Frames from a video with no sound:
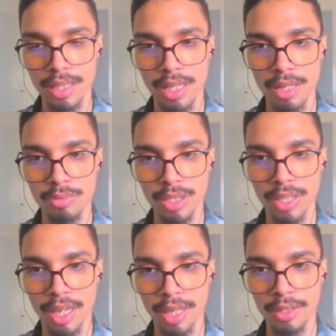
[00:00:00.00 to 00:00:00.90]
and we
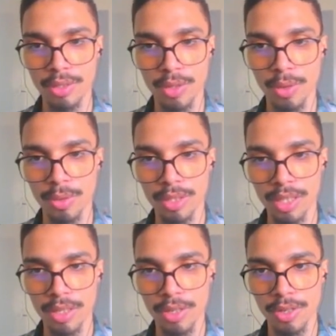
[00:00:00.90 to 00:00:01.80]
can call
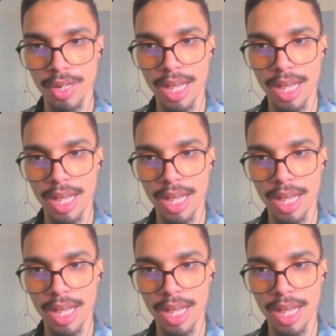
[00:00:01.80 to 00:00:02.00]
here